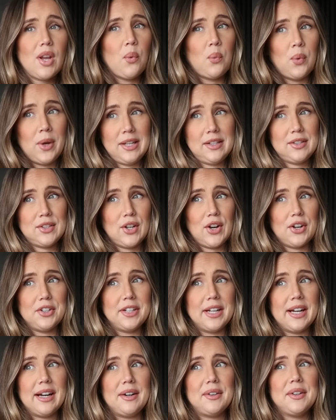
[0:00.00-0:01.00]
weeks ago
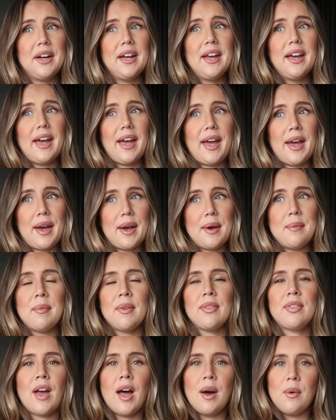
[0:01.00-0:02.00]
now that
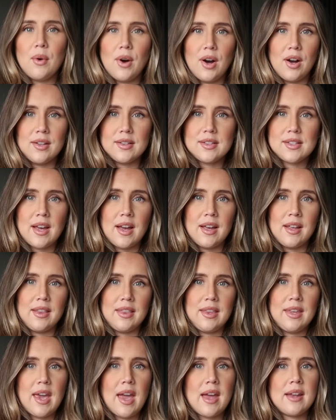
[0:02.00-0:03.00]
I will answer at
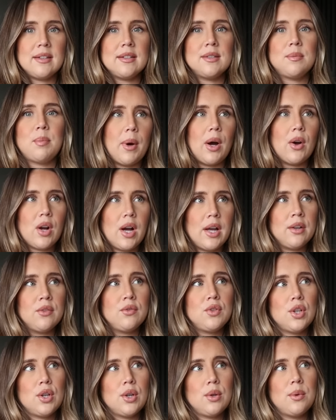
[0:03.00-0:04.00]
the end, but I'll kind
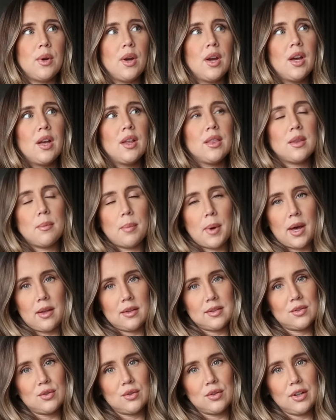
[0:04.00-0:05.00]
of do the
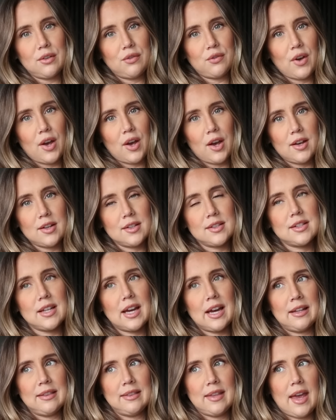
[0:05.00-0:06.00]
birth story first
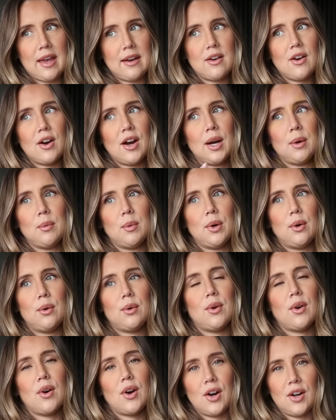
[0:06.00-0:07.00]
and then I
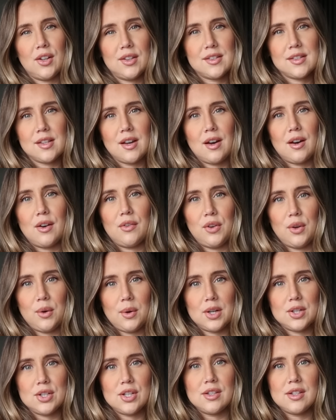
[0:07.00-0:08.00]
will answer a few
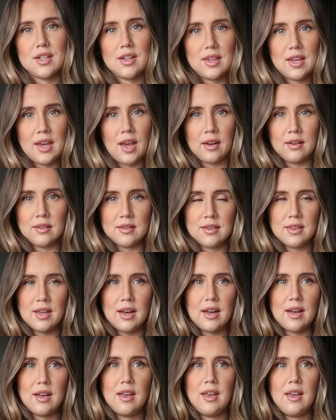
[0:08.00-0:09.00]
questions at the end
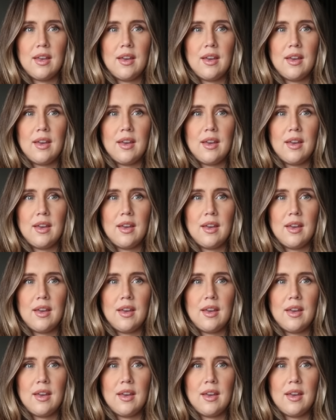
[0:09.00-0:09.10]
that